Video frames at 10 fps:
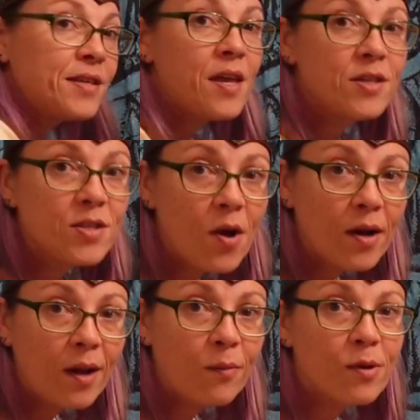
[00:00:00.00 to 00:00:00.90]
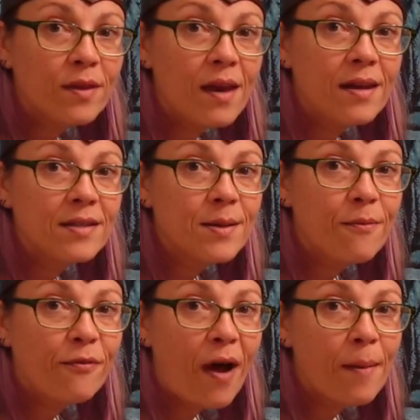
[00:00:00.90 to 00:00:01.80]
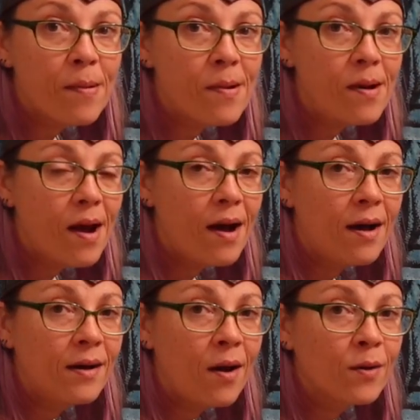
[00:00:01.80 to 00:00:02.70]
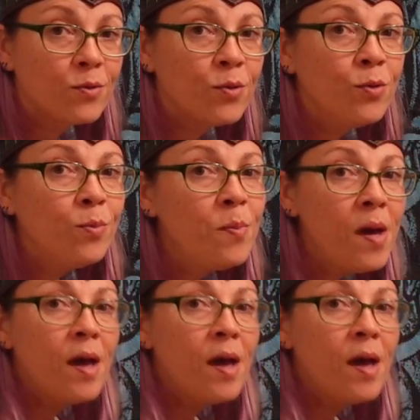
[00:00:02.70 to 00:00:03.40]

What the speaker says: get started with getting some fiber on our loom.